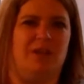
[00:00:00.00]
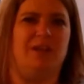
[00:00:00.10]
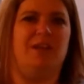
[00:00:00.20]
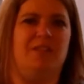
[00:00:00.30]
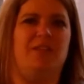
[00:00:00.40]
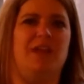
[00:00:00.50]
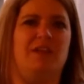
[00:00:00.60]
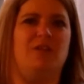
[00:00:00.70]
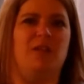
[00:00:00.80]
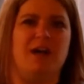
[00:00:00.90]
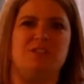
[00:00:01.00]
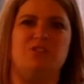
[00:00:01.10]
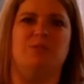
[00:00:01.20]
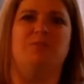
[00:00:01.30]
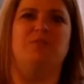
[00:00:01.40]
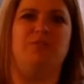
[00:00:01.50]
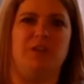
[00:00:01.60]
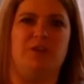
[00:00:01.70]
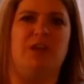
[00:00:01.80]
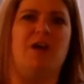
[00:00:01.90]
in getting that colostrum
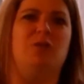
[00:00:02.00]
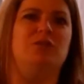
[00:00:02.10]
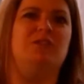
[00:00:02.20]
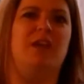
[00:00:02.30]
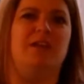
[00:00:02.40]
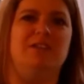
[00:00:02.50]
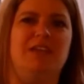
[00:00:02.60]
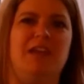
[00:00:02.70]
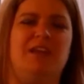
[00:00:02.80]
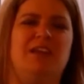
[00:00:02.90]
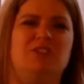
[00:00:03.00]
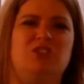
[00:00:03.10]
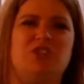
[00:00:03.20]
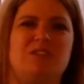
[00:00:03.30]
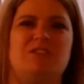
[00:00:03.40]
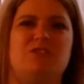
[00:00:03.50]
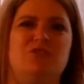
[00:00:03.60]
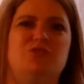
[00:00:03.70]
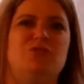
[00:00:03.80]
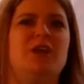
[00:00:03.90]
figured out and getting it just
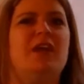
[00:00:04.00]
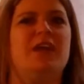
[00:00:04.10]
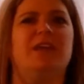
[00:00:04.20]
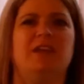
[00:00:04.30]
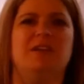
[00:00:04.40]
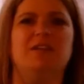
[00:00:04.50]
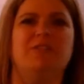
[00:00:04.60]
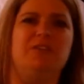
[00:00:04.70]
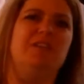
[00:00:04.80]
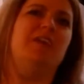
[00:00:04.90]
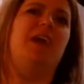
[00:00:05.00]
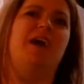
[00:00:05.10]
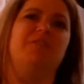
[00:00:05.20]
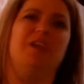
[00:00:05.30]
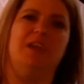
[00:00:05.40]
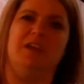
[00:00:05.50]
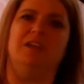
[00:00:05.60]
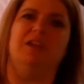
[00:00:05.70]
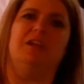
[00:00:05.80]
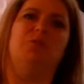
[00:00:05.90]
to, getting enough into the calf, getting
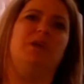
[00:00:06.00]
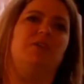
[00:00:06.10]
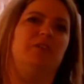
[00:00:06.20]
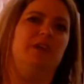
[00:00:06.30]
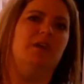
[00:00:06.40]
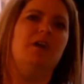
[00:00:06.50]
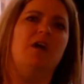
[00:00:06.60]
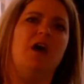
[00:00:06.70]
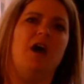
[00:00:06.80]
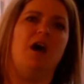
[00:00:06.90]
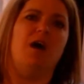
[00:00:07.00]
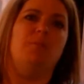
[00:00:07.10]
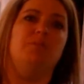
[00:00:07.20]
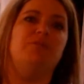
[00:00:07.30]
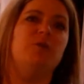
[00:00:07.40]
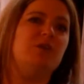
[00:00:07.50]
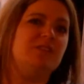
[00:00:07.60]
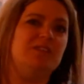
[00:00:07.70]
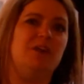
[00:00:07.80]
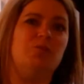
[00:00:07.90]
it in quickly,
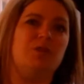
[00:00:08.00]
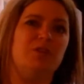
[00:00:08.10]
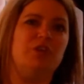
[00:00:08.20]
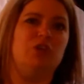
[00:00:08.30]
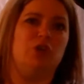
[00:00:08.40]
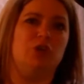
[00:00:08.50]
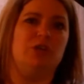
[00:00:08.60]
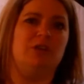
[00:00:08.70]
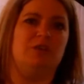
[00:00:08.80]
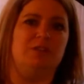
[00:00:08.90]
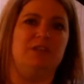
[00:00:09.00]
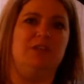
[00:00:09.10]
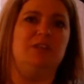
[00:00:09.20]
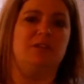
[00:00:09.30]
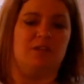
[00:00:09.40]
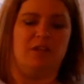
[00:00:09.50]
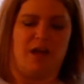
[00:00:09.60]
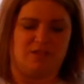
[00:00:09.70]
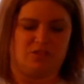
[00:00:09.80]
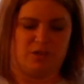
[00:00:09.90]
focusing on really good, clean
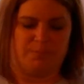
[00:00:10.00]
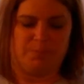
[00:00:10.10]
colostrum.